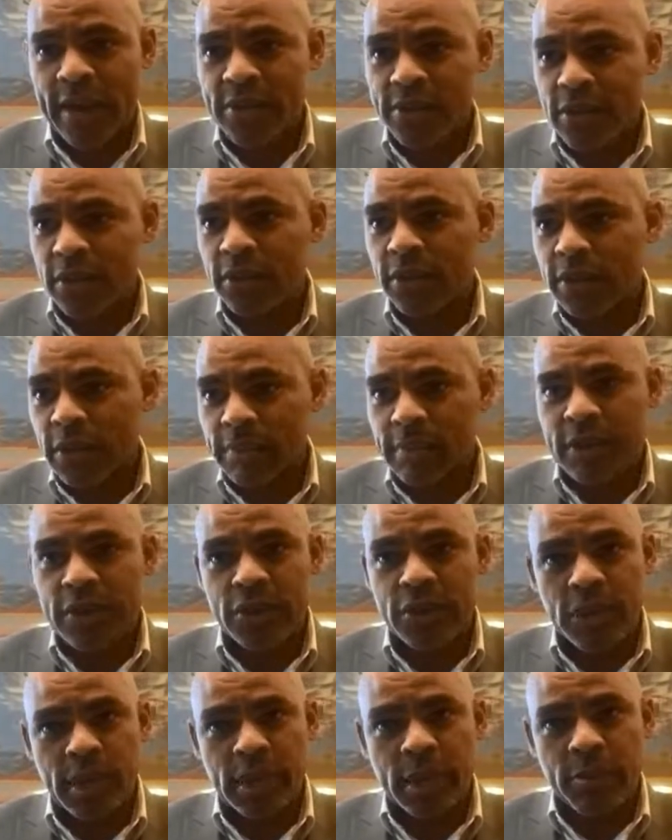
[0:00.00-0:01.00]
So you can
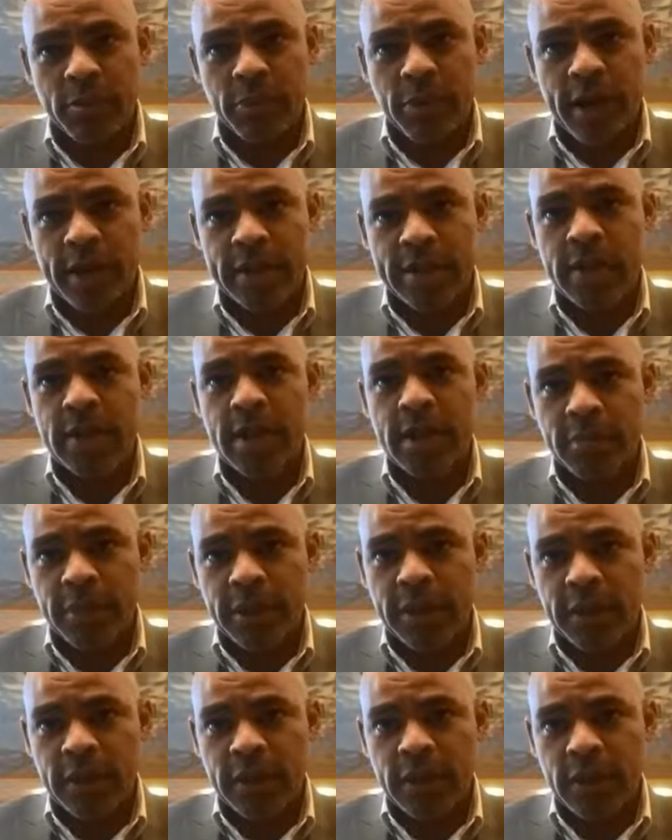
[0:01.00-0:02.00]
imagine the impact
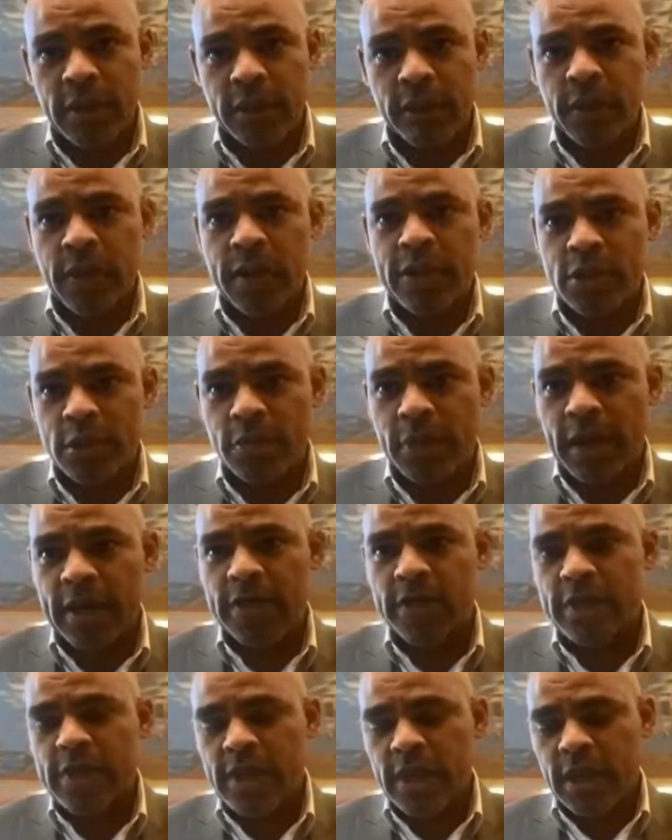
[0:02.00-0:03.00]
being in a confined
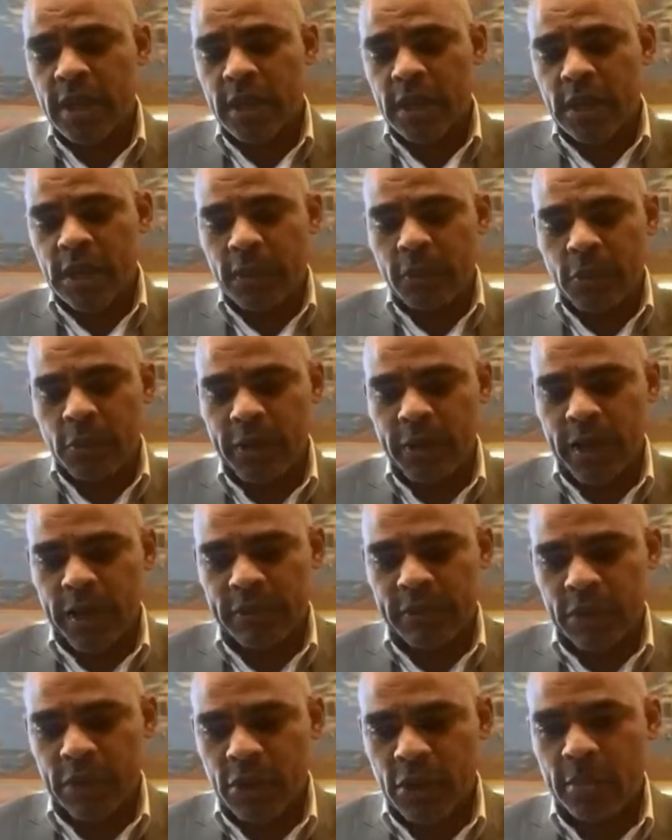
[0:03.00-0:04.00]
space uh, will be
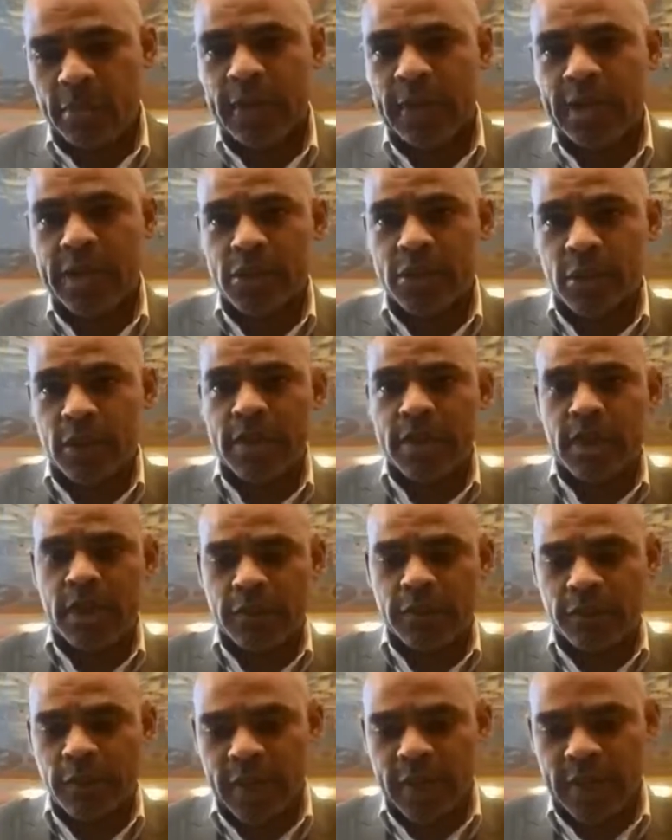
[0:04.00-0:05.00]
having on our ability to
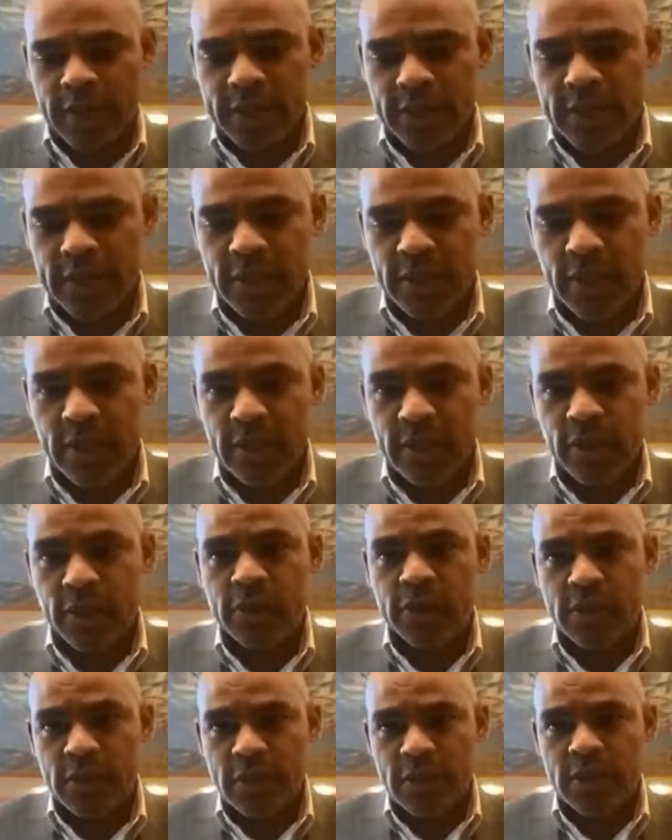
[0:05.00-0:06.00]
identify cases going on.
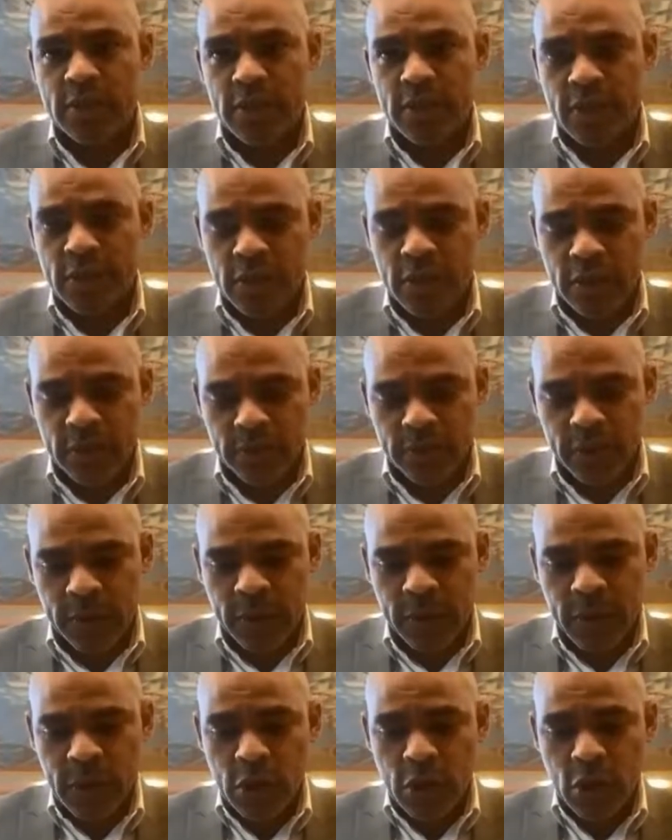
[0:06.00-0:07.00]
So this is a concern for
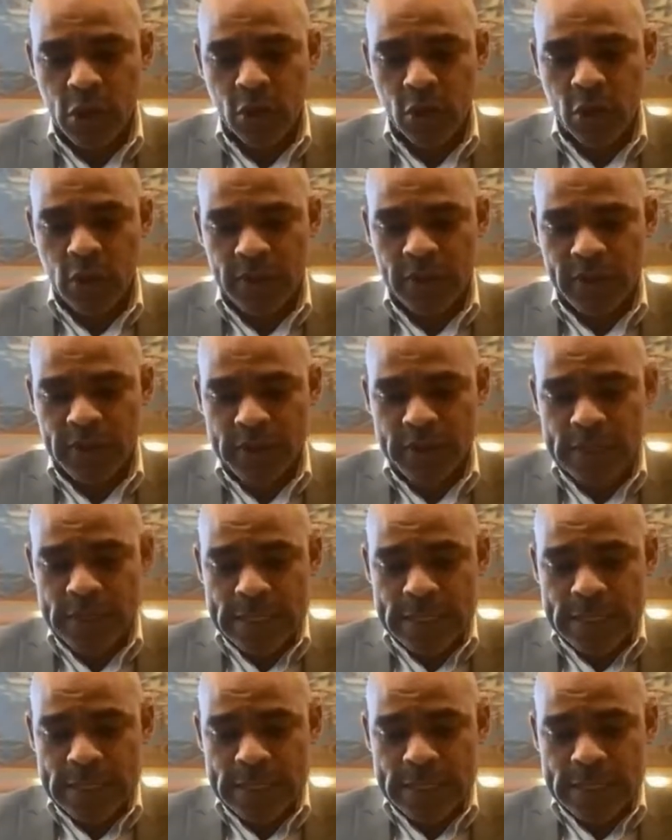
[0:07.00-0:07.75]
all of us.